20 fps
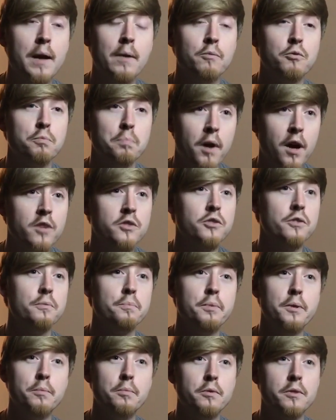sponsoring
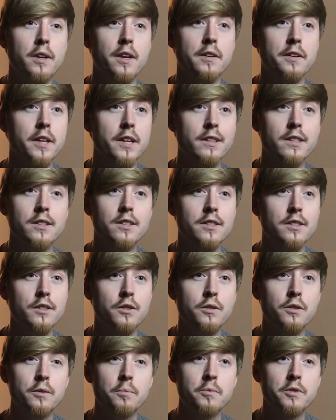people nowadays. You
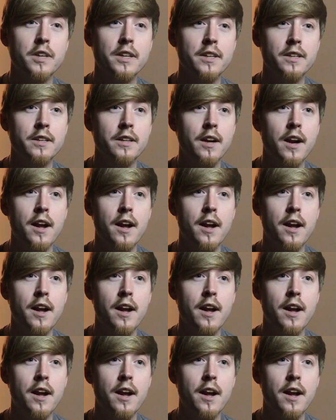know what I'm saying?